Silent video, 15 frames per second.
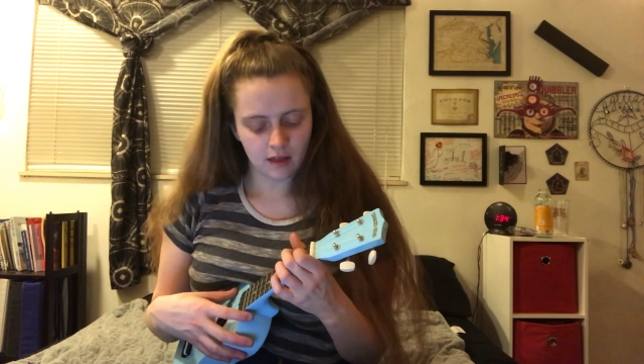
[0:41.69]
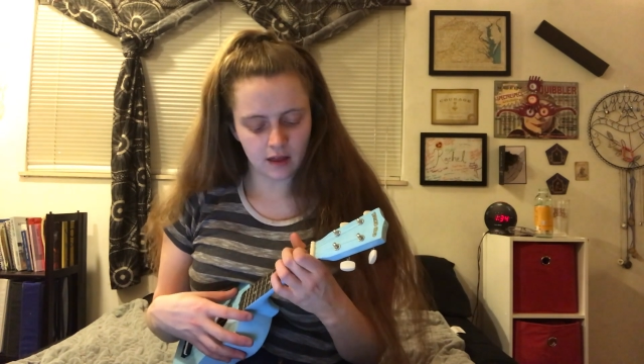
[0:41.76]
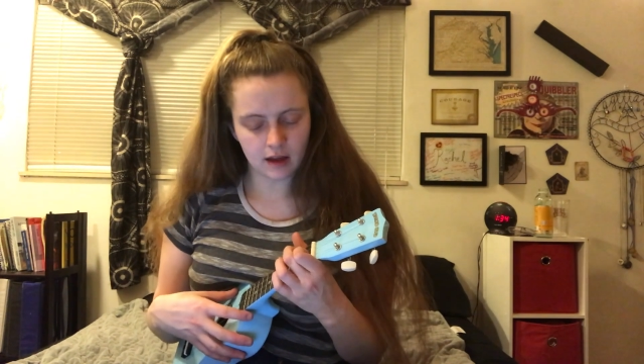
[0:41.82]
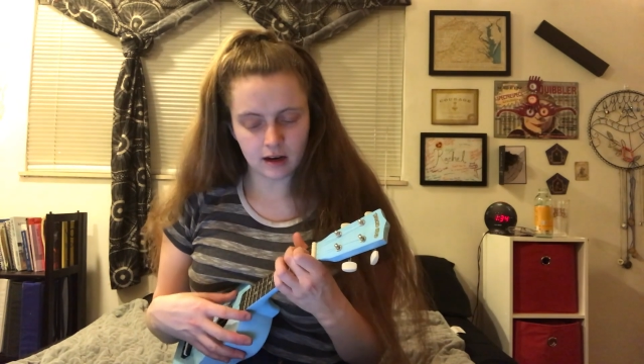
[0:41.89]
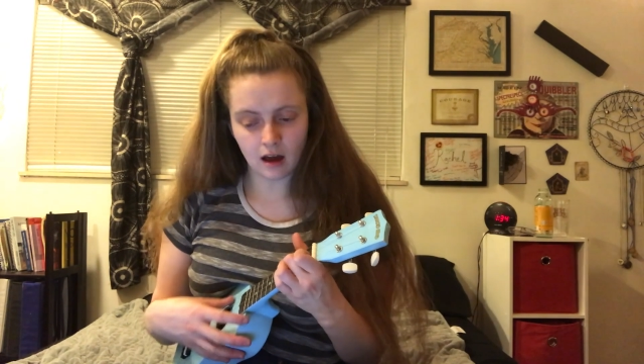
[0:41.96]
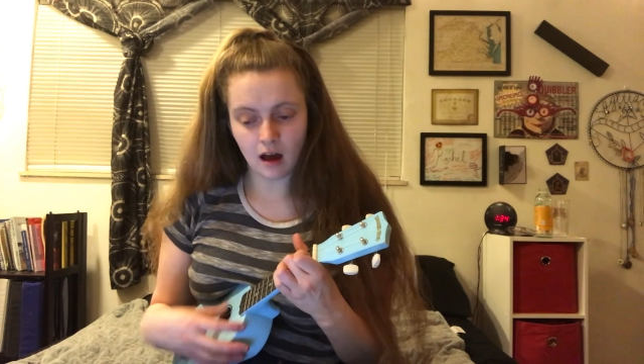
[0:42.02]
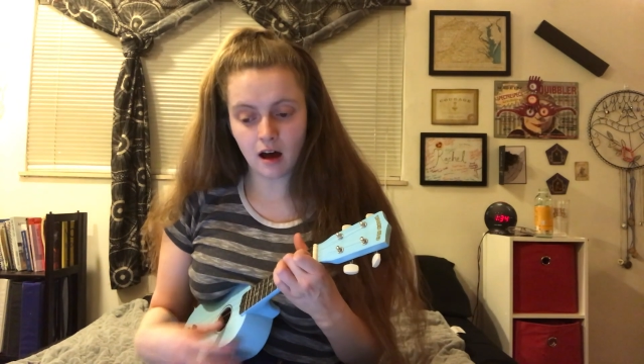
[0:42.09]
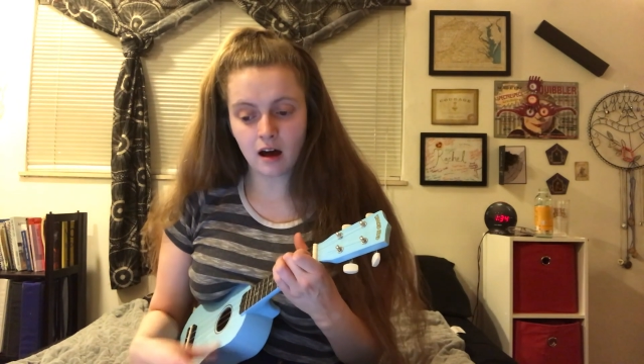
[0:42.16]

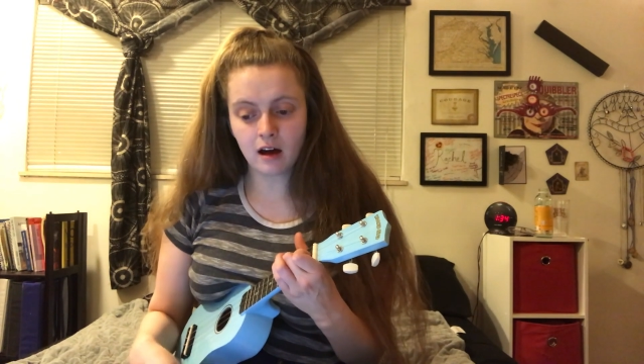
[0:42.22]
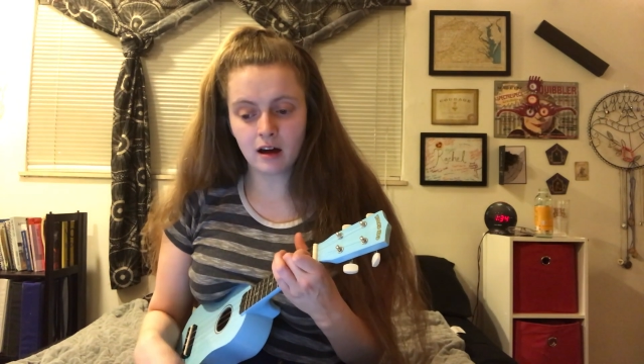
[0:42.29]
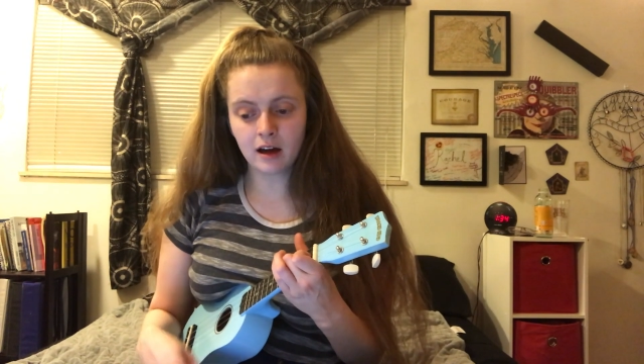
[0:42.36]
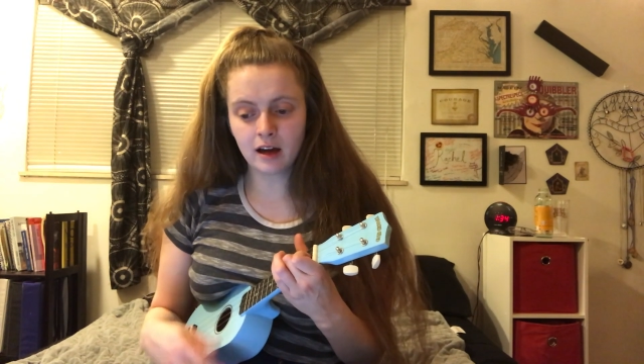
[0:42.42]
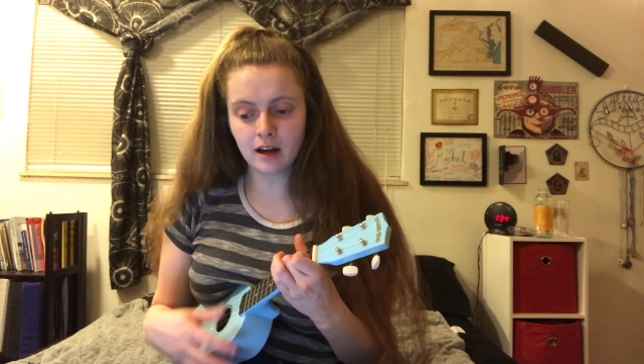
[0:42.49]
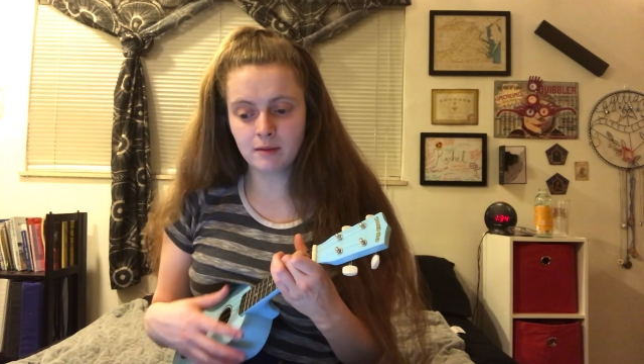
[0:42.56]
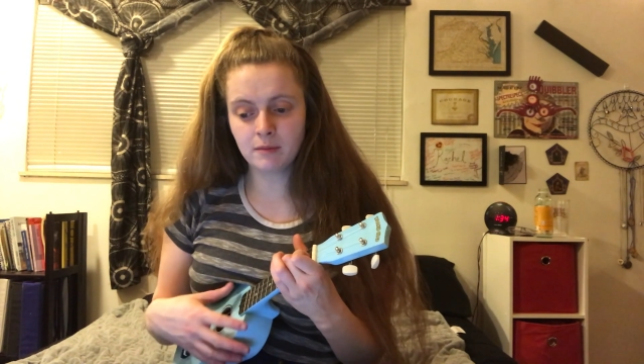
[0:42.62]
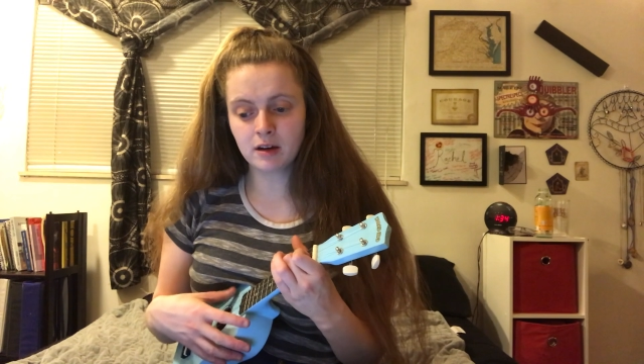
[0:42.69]
"that
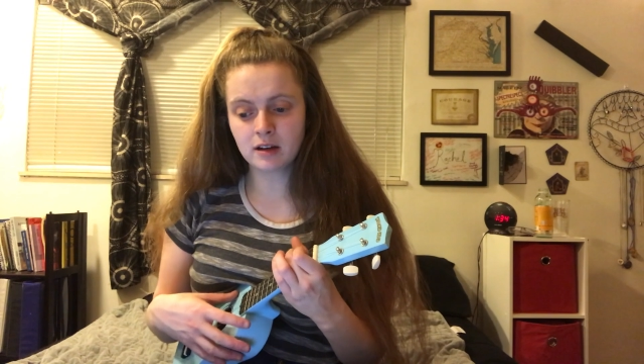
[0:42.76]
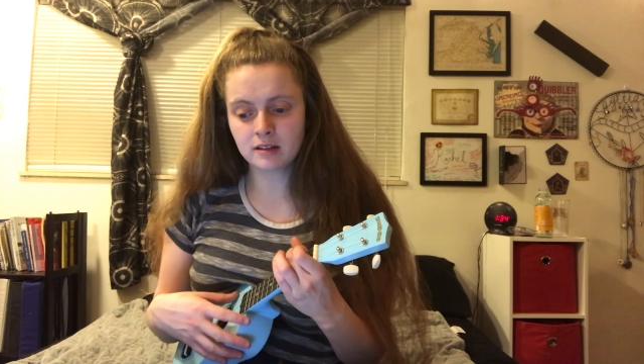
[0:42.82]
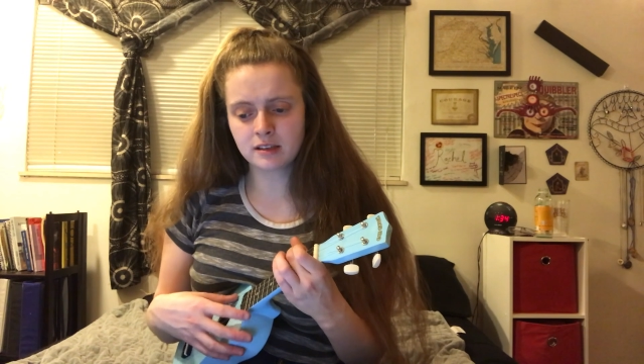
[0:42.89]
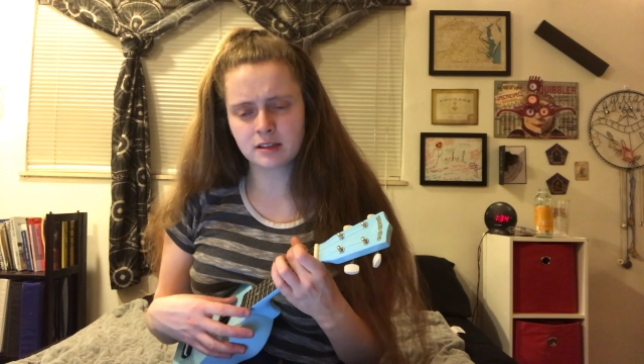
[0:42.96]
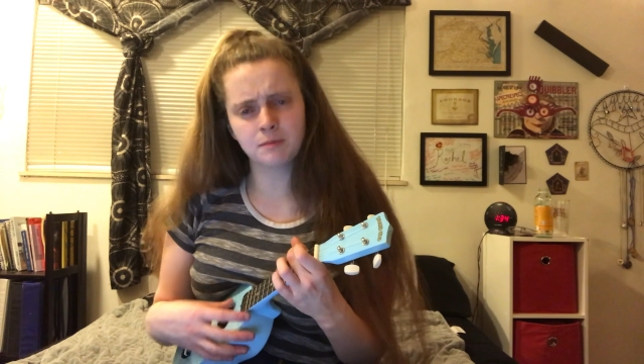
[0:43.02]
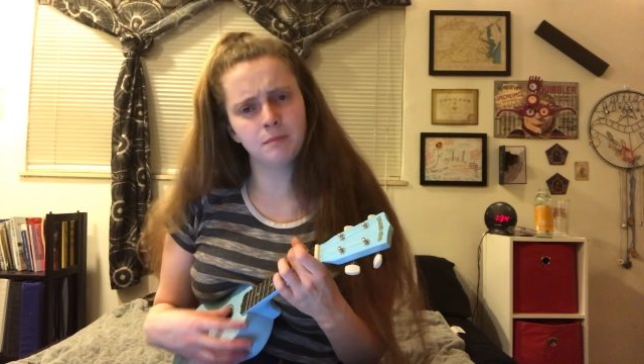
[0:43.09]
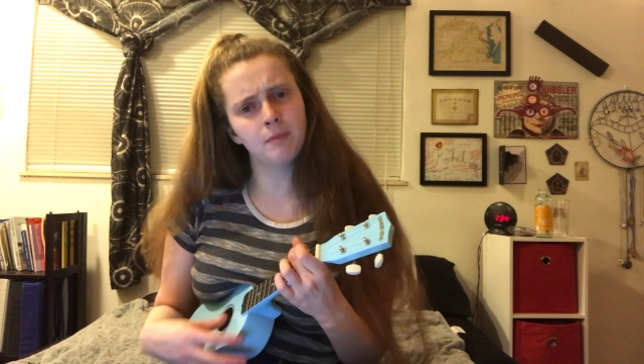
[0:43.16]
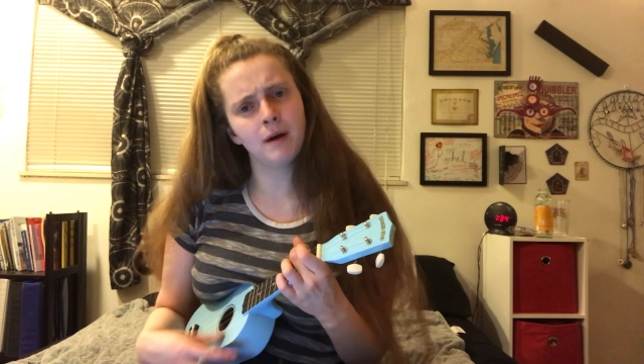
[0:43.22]
I must